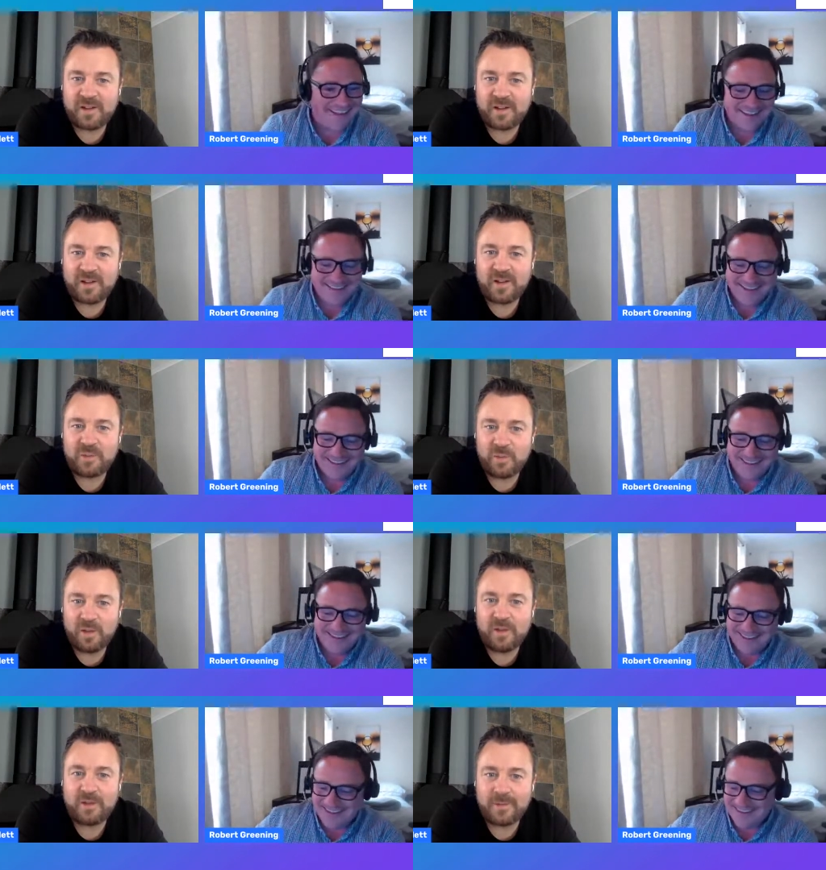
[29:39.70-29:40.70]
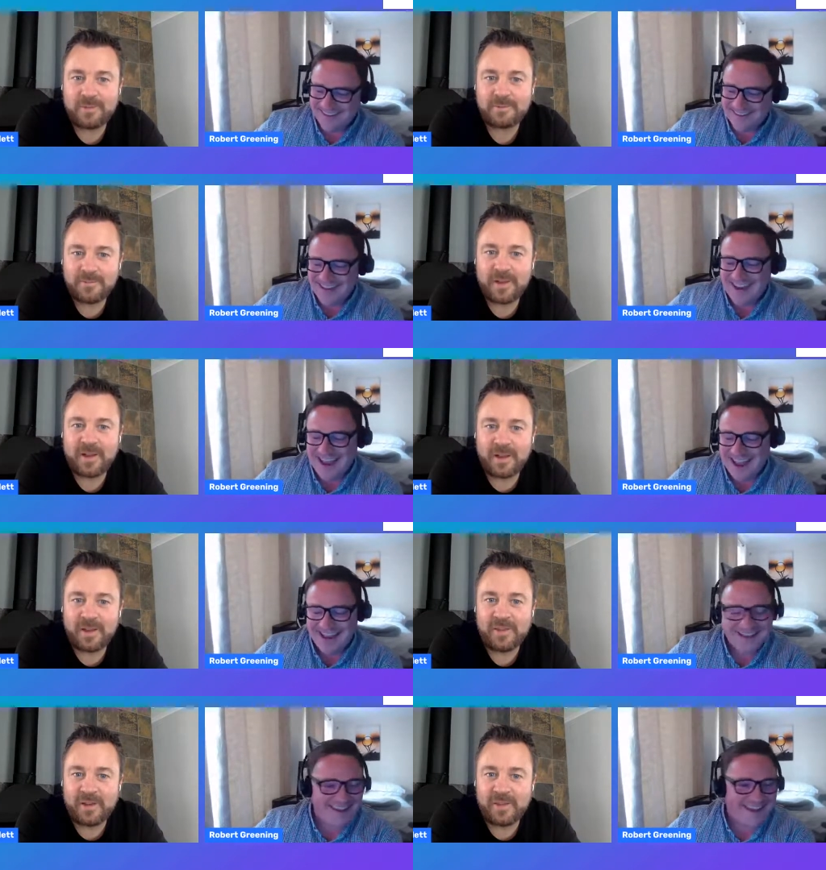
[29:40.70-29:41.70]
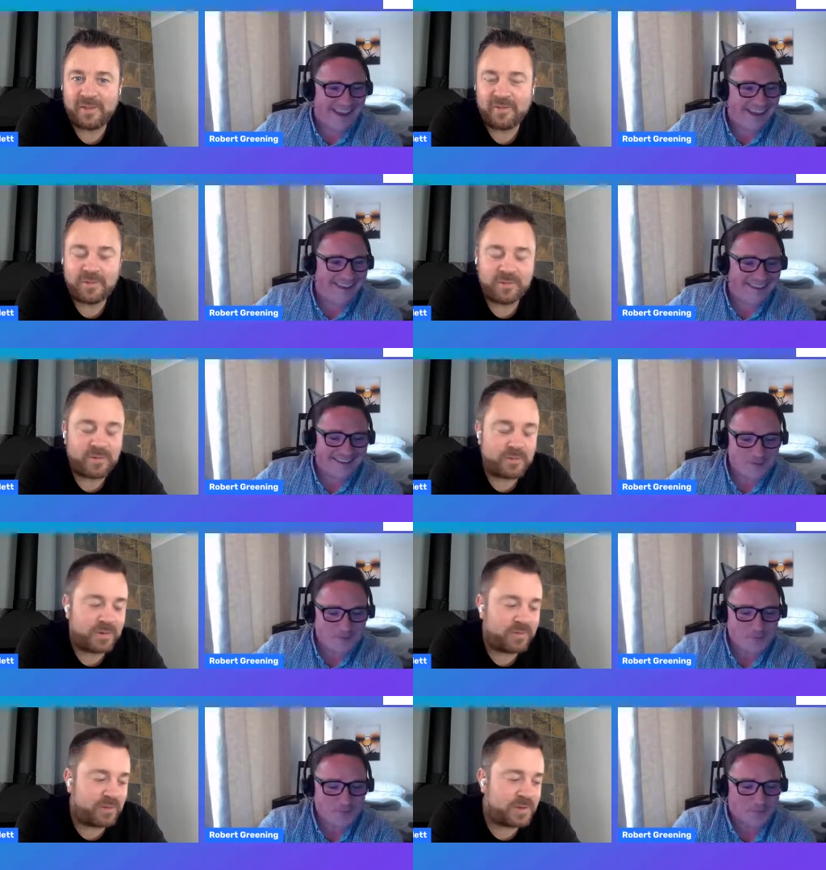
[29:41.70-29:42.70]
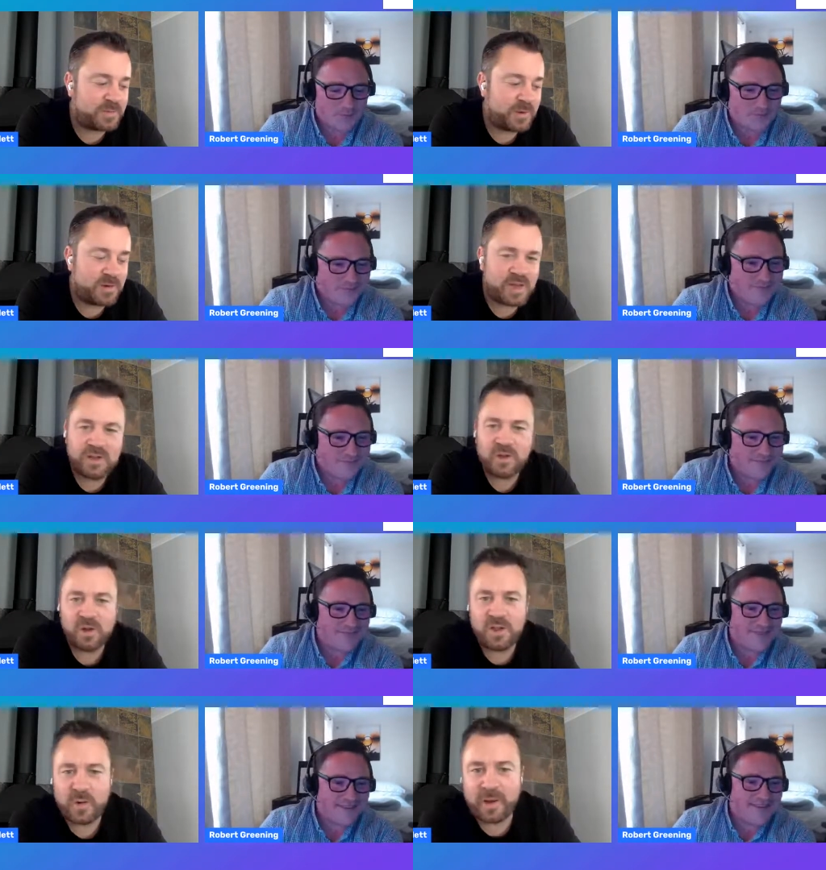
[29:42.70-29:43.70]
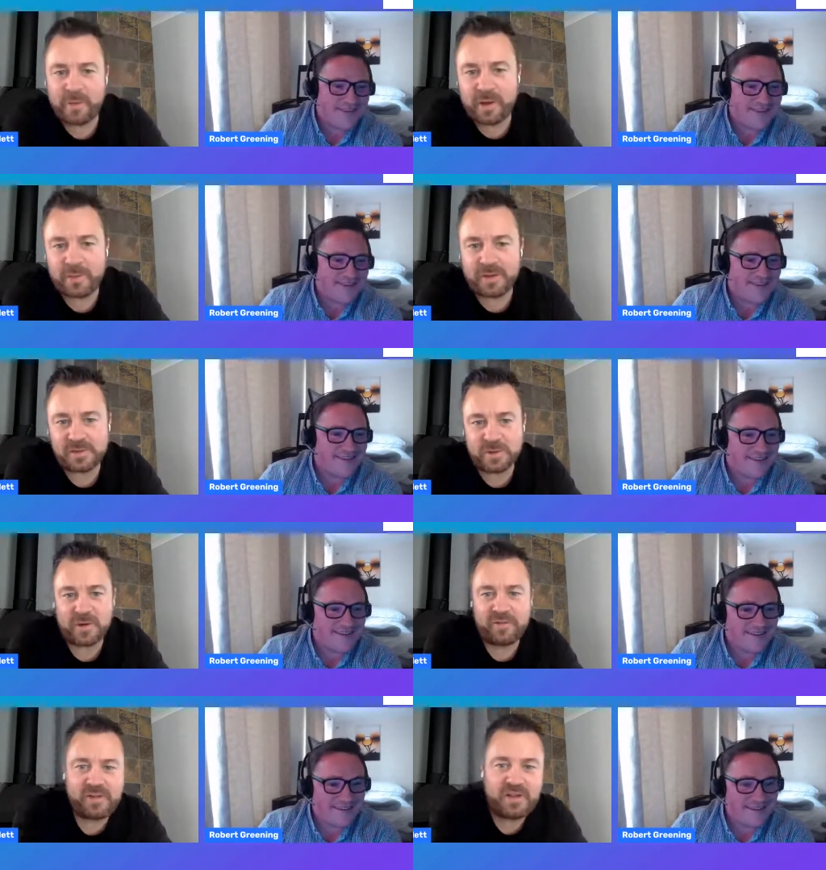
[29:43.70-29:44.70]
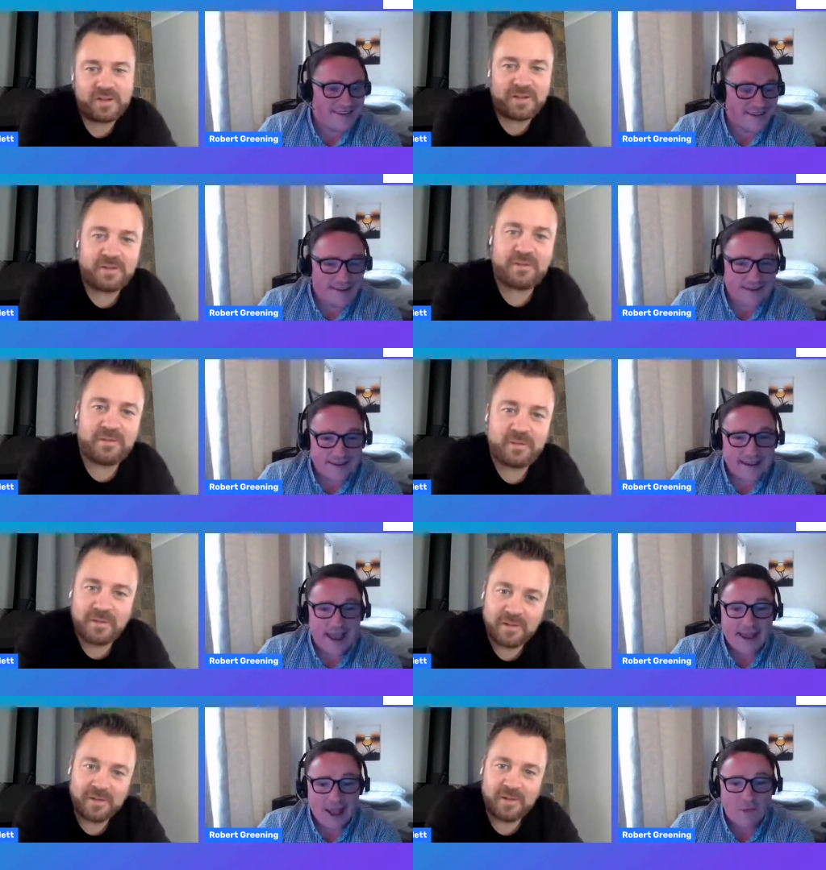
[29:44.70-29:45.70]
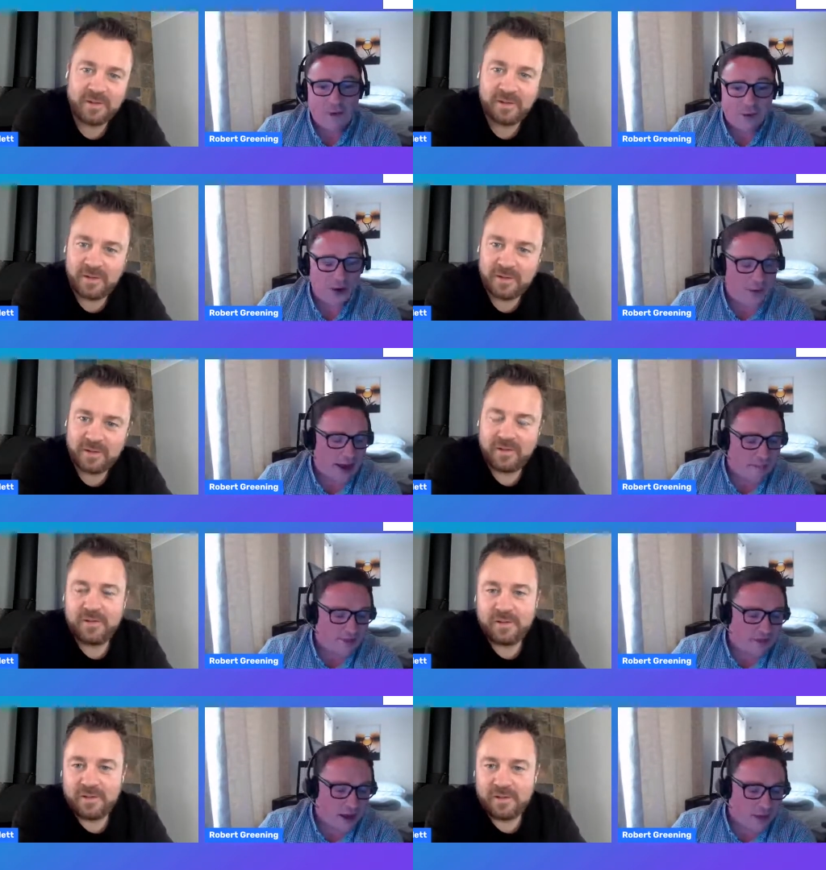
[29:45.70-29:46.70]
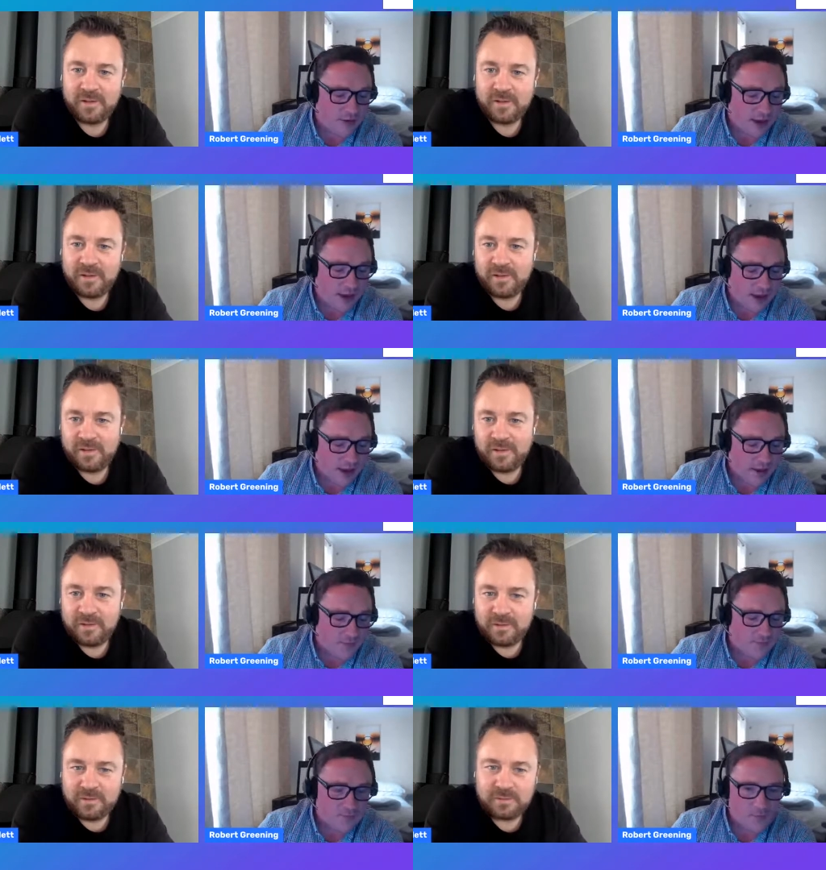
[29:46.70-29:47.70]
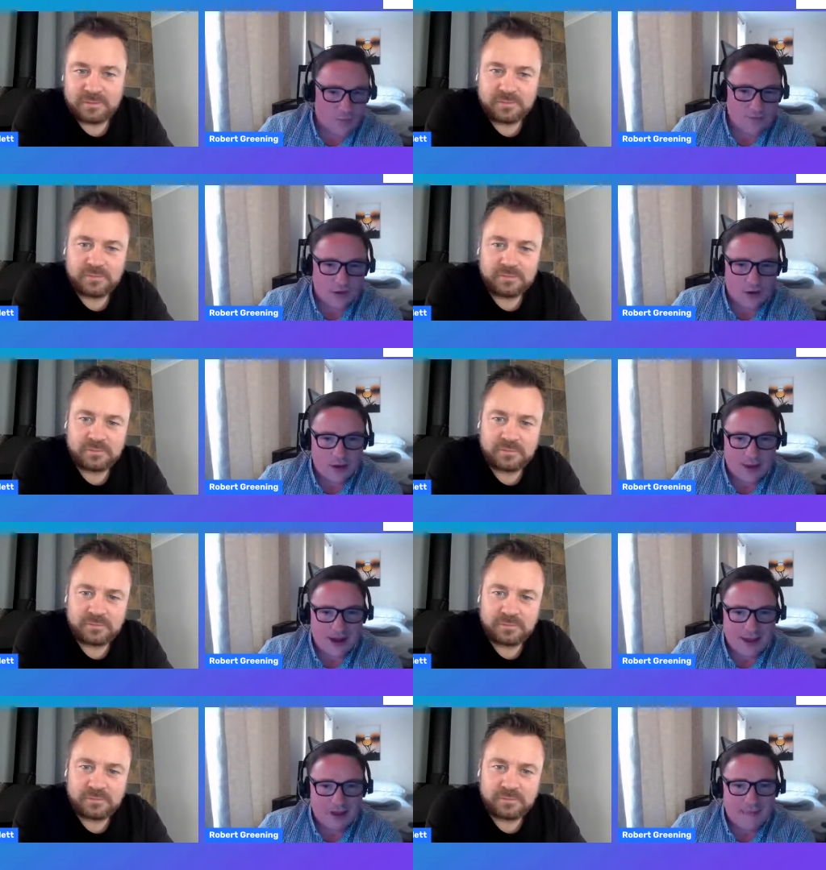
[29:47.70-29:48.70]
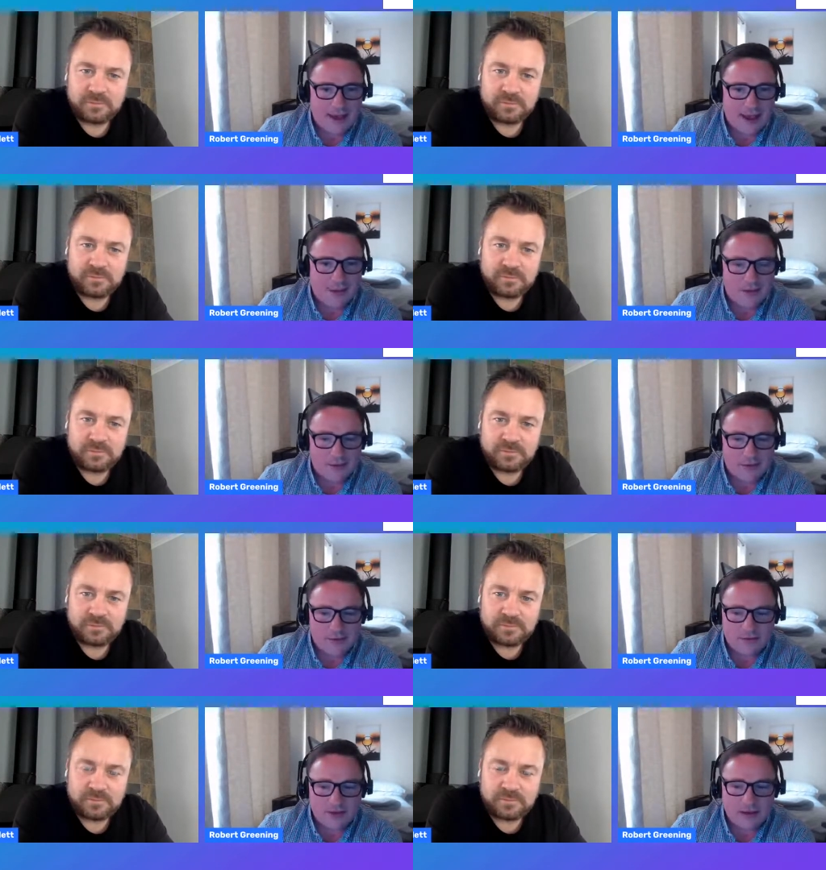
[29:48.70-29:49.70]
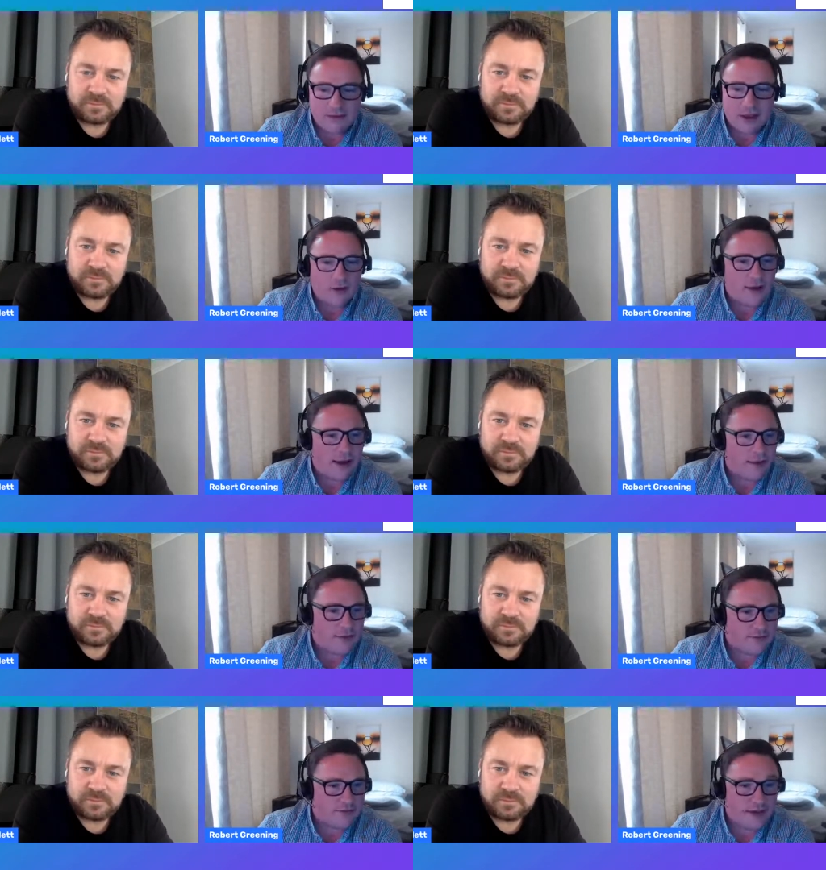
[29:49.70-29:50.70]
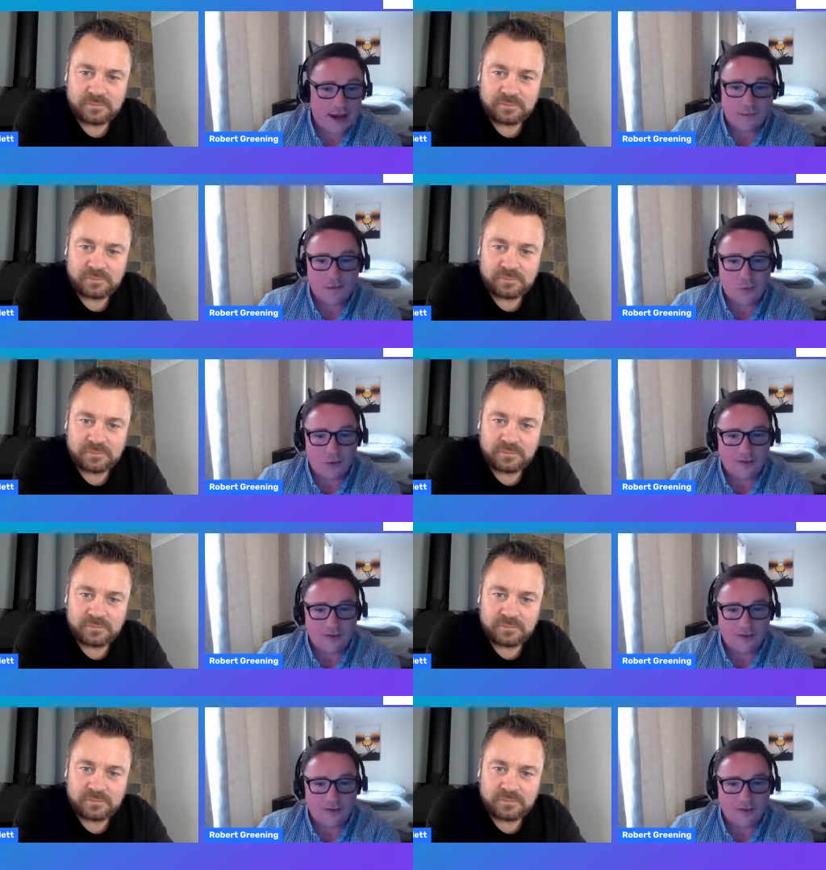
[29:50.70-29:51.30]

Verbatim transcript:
Speaker 1: are hard work. Yeah, I know yeah. that from, from, from experience. And you got a new app coming as well, haven't you?
Speaker 2: Yeah, yeah, we've got a new app. So um, we've got a, an app coming out on the same codec as Teams and